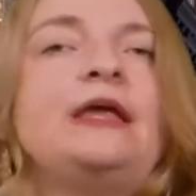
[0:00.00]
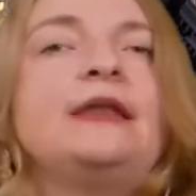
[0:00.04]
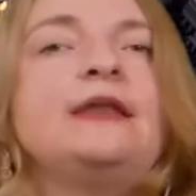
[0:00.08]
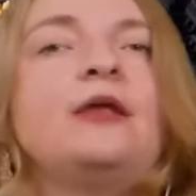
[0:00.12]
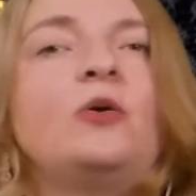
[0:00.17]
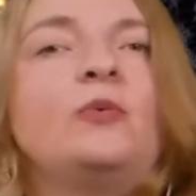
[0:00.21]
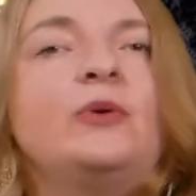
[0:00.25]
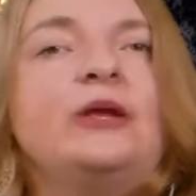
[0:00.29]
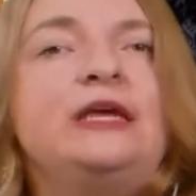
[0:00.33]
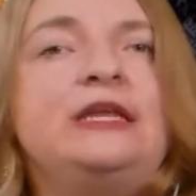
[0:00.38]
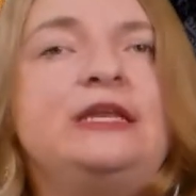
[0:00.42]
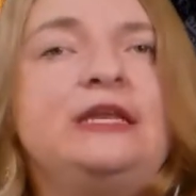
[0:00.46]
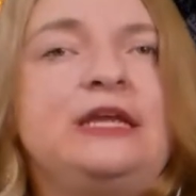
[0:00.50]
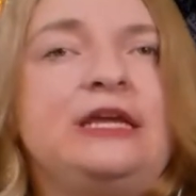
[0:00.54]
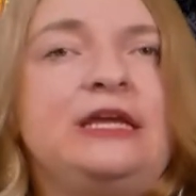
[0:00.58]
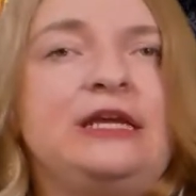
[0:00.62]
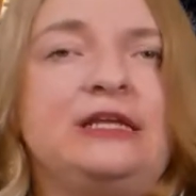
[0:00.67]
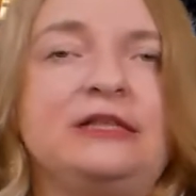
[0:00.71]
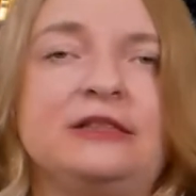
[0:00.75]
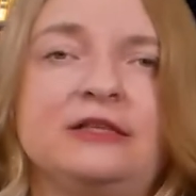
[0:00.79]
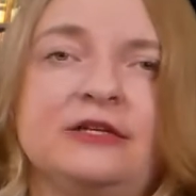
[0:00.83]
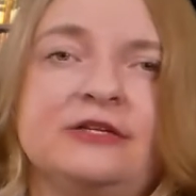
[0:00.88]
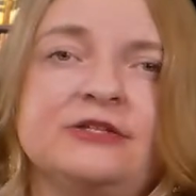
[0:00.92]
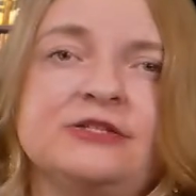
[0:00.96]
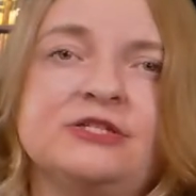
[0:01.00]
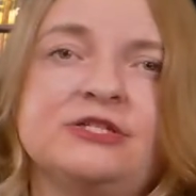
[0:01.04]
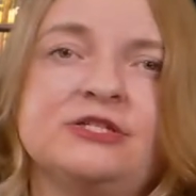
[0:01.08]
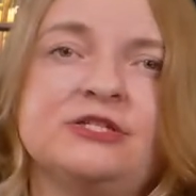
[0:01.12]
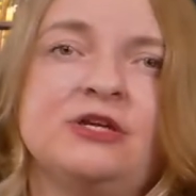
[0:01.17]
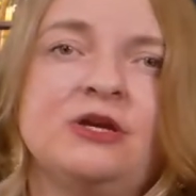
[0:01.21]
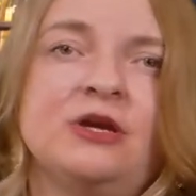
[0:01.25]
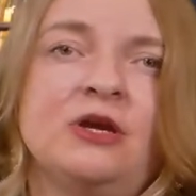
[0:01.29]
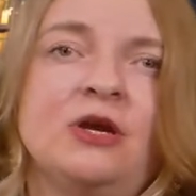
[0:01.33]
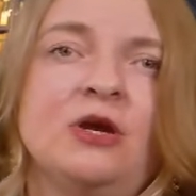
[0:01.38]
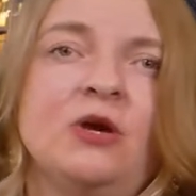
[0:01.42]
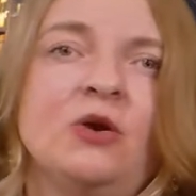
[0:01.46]
Now, in
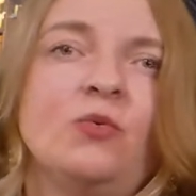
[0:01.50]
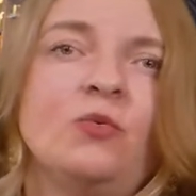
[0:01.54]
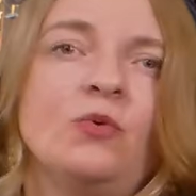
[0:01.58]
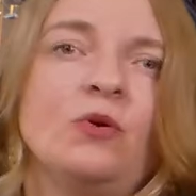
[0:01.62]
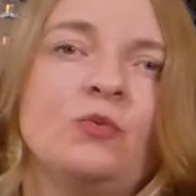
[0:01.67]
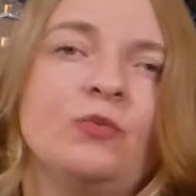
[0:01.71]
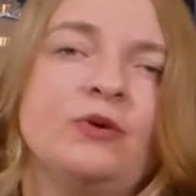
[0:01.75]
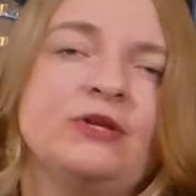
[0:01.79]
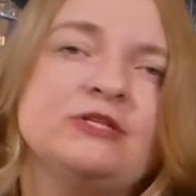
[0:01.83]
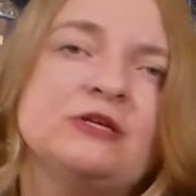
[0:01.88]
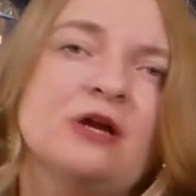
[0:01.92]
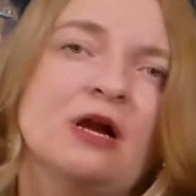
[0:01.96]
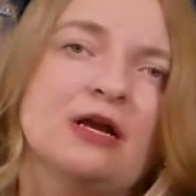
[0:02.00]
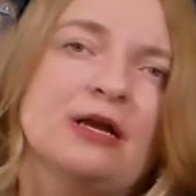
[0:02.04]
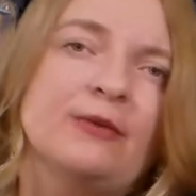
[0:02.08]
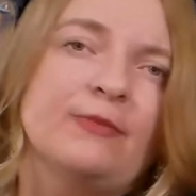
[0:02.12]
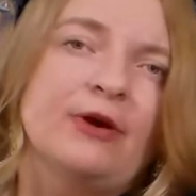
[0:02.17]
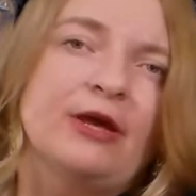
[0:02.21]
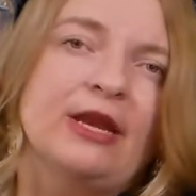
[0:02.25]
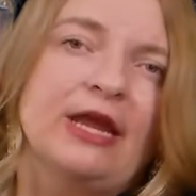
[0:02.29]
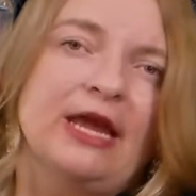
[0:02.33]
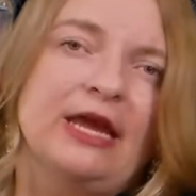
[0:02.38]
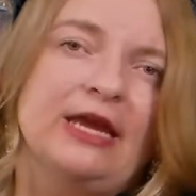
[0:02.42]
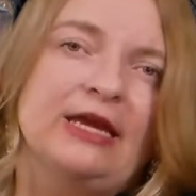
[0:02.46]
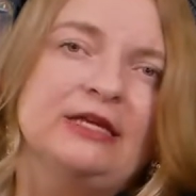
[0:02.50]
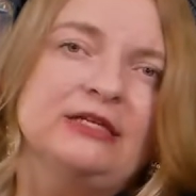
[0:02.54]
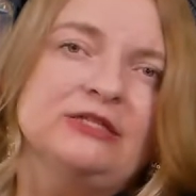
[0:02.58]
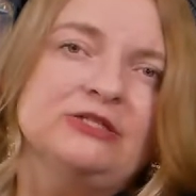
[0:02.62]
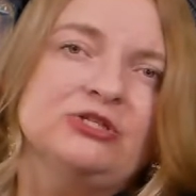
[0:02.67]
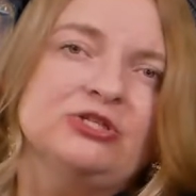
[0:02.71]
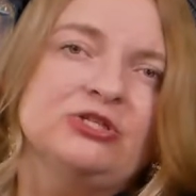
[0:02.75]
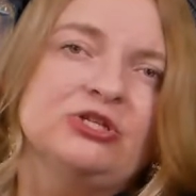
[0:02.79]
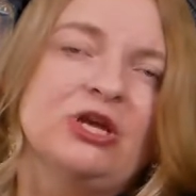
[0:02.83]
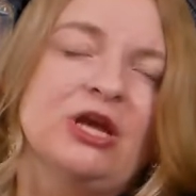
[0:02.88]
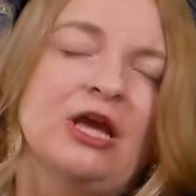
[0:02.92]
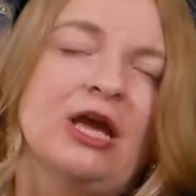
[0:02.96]
English, when we talk about
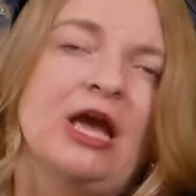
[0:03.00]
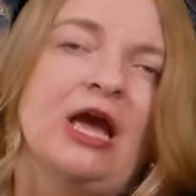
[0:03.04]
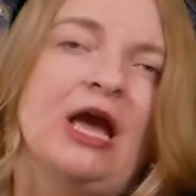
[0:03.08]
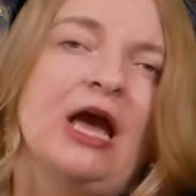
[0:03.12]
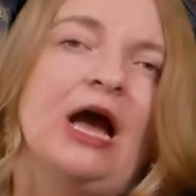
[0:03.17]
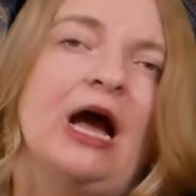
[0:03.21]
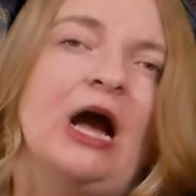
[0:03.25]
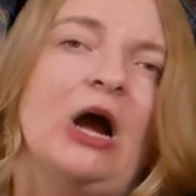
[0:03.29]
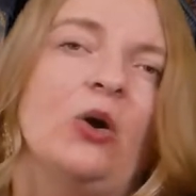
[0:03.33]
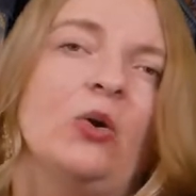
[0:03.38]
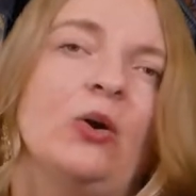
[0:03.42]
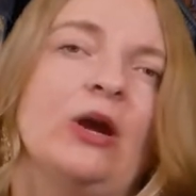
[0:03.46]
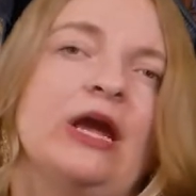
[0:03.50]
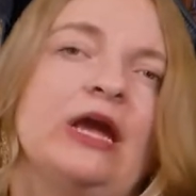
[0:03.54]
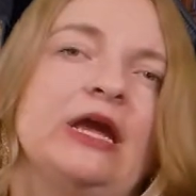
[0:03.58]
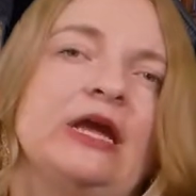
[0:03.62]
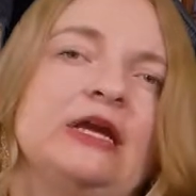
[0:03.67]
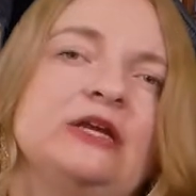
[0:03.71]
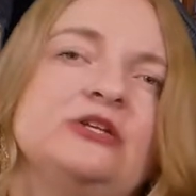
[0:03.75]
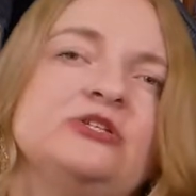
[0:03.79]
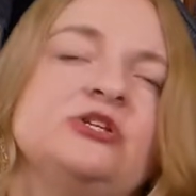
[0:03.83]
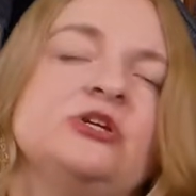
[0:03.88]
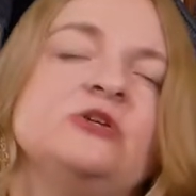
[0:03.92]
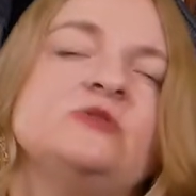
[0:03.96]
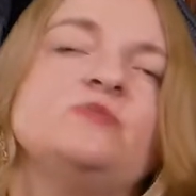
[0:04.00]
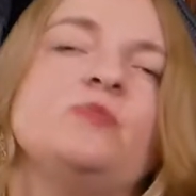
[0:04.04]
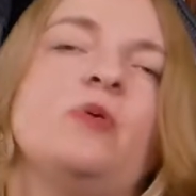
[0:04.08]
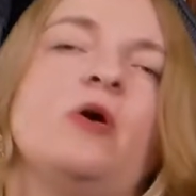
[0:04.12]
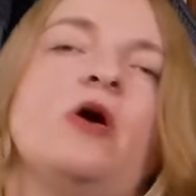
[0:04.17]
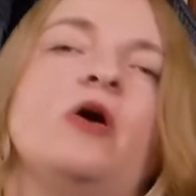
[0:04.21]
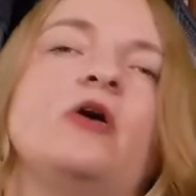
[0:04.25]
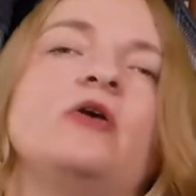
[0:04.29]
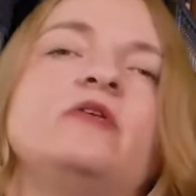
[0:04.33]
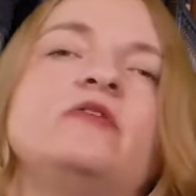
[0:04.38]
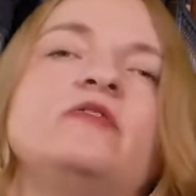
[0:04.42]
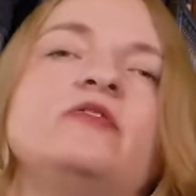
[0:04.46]
age, our age is
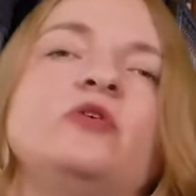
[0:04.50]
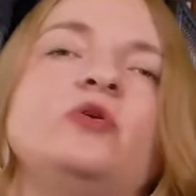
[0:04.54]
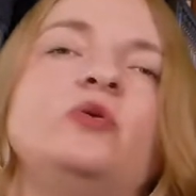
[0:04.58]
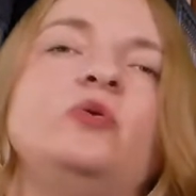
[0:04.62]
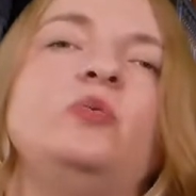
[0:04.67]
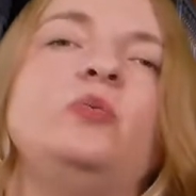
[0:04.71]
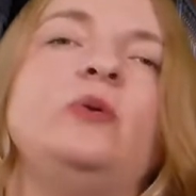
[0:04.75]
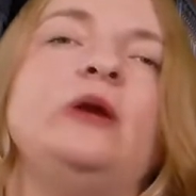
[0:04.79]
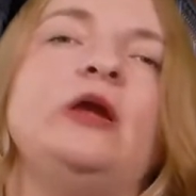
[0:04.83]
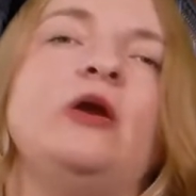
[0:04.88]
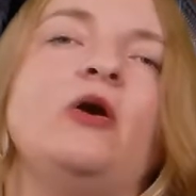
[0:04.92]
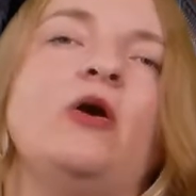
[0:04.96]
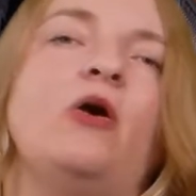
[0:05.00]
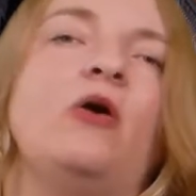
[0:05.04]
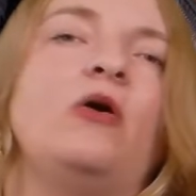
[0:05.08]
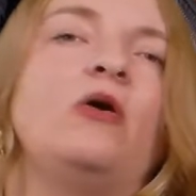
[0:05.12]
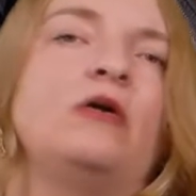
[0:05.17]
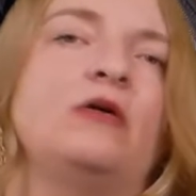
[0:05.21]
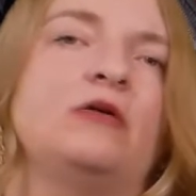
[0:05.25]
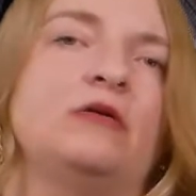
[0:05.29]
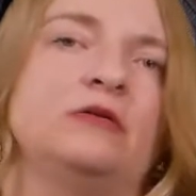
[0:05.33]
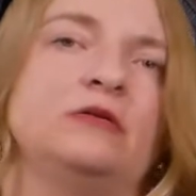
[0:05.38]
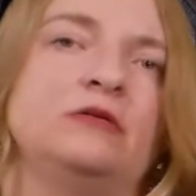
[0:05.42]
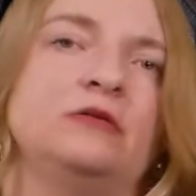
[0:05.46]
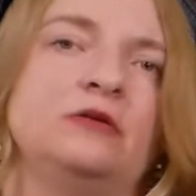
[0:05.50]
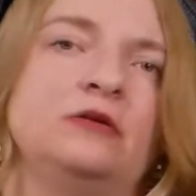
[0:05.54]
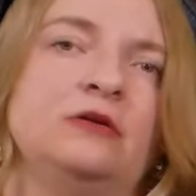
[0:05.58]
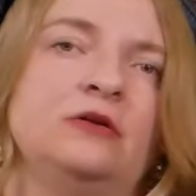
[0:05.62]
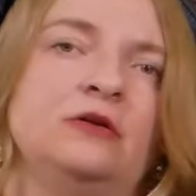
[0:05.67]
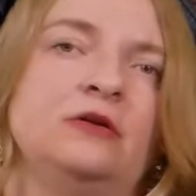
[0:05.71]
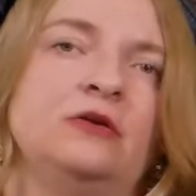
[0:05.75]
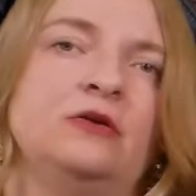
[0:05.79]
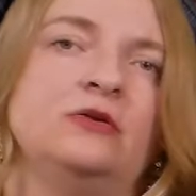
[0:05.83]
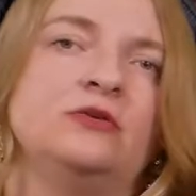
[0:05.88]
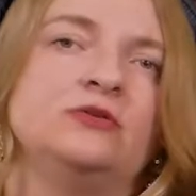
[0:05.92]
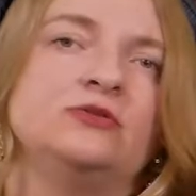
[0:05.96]
part of who we are.
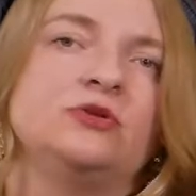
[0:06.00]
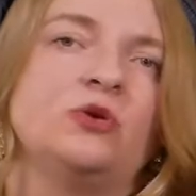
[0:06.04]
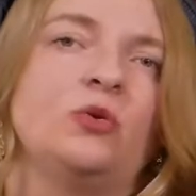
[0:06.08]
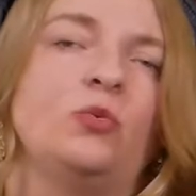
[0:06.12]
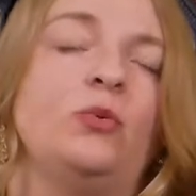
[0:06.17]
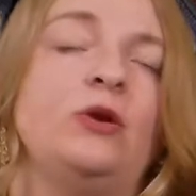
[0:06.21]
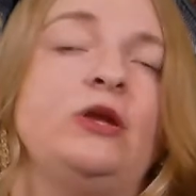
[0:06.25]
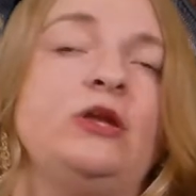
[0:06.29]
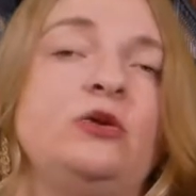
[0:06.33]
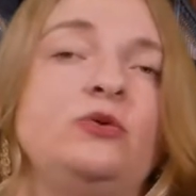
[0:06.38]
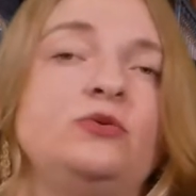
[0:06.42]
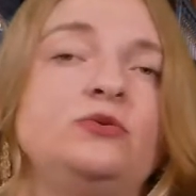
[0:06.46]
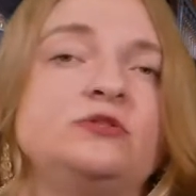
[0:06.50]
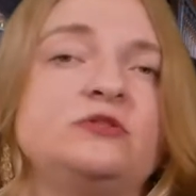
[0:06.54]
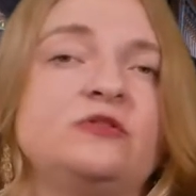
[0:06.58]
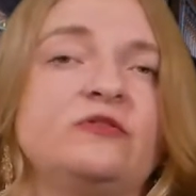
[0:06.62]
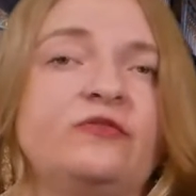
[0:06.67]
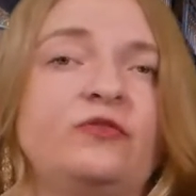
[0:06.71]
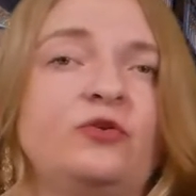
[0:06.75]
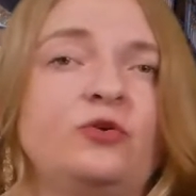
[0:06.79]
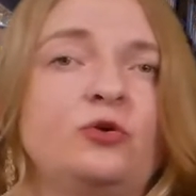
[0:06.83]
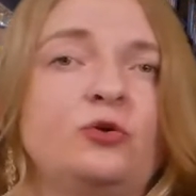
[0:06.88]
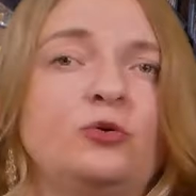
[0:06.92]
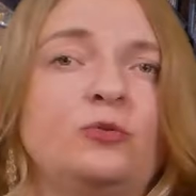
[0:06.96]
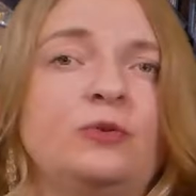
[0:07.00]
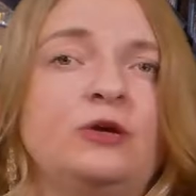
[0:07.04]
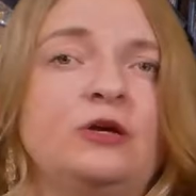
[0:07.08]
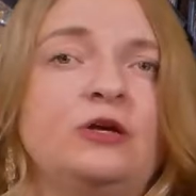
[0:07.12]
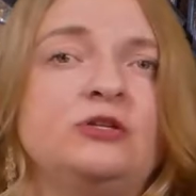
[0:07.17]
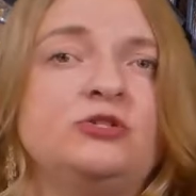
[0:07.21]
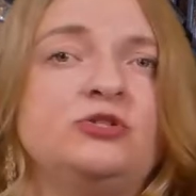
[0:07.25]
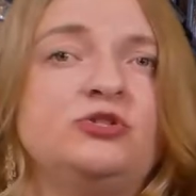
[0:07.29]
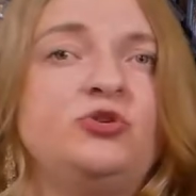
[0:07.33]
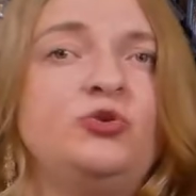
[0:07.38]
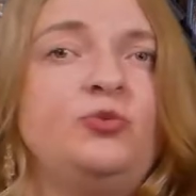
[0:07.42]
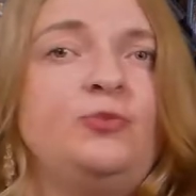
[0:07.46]
So we use the verb
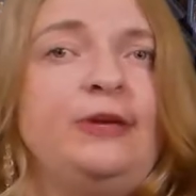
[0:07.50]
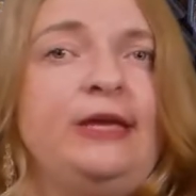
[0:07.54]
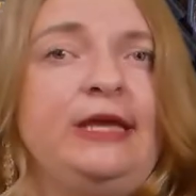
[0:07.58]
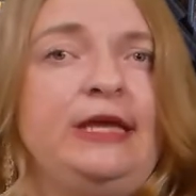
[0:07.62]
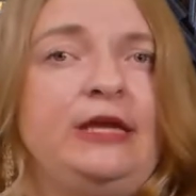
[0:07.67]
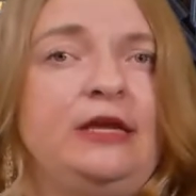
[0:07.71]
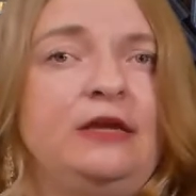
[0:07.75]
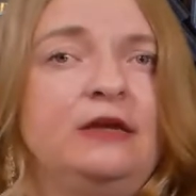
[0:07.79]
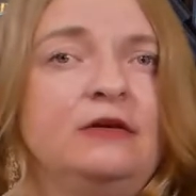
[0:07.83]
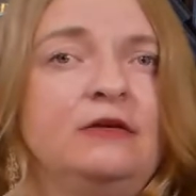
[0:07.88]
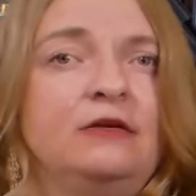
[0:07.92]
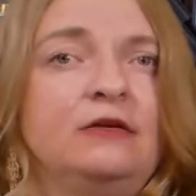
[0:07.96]
to be.